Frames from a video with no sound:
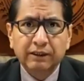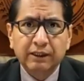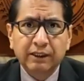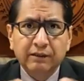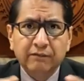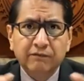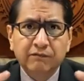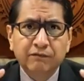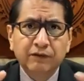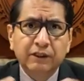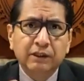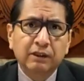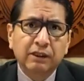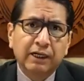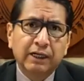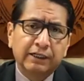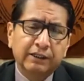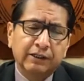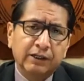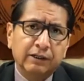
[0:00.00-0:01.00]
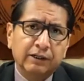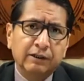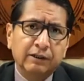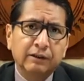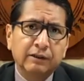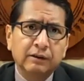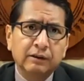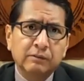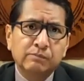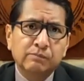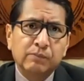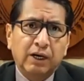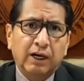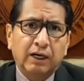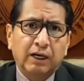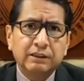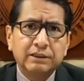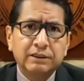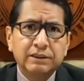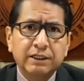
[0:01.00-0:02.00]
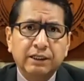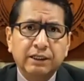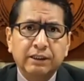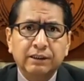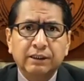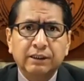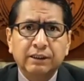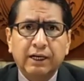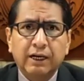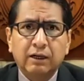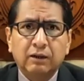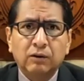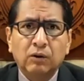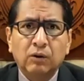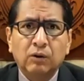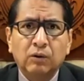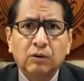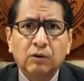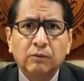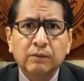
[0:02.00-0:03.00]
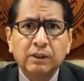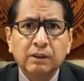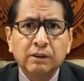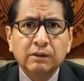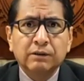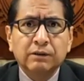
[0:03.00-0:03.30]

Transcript: than feel like they're boxed in at home,